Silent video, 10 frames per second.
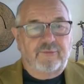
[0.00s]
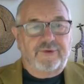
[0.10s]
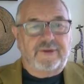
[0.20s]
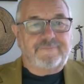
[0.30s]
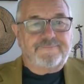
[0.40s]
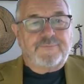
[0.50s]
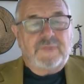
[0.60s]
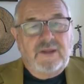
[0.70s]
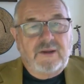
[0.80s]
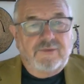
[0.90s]
morning
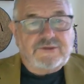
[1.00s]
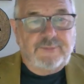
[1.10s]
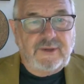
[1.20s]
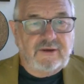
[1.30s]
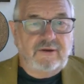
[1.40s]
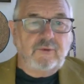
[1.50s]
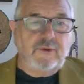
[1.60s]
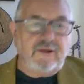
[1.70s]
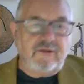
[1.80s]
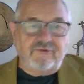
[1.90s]
was about a
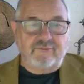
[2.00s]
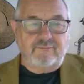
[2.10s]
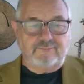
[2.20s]
Louise